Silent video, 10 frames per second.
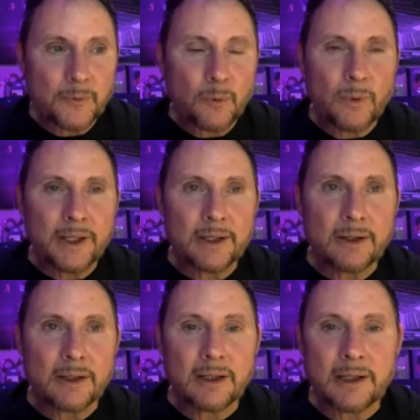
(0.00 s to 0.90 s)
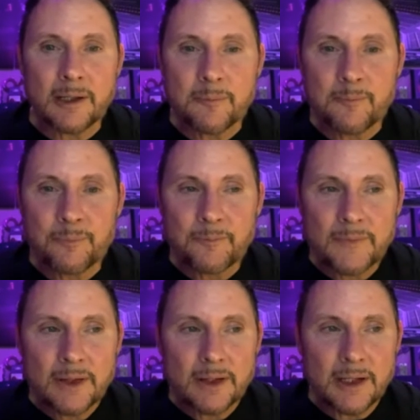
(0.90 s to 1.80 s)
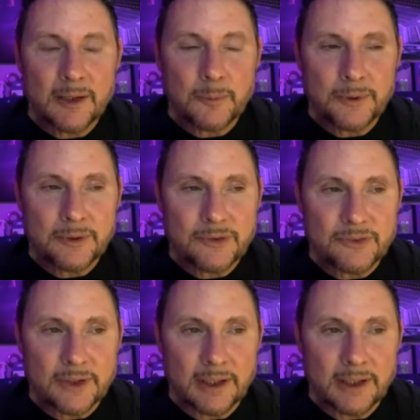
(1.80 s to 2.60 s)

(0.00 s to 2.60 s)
where I was